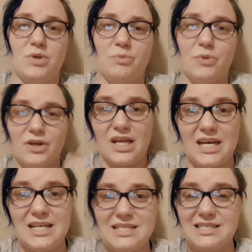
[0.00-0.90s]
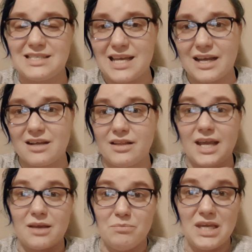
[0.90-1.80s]
people are getting sick.
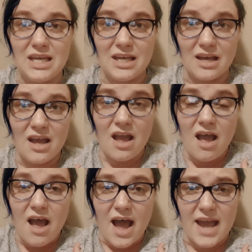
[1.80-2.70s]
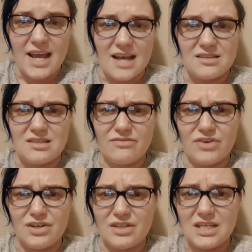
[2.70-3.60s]
Like me, I got
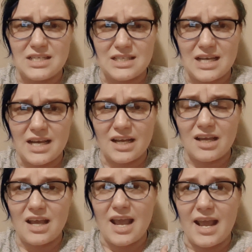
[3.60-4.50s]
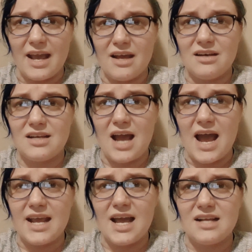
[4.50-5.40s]
severely sick, and
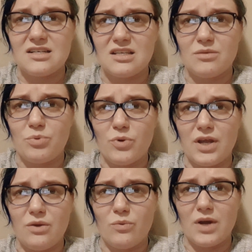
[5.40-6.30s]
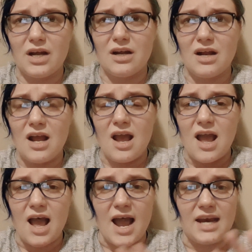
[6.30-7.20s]
I got to the point where
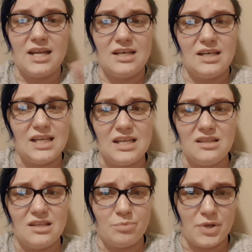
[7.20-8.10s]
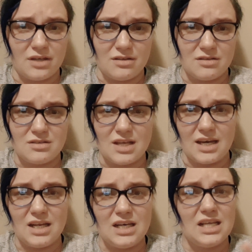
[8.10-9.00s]
I didn't need the pills. I
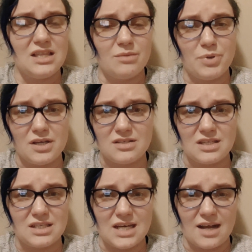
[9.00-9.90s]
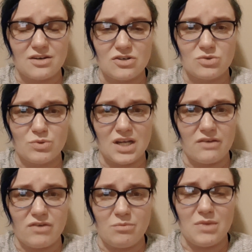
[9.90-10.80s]
didn't need the pills that the doctors were
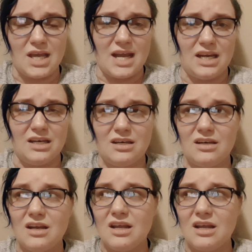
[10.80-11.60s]
giving me. I didn't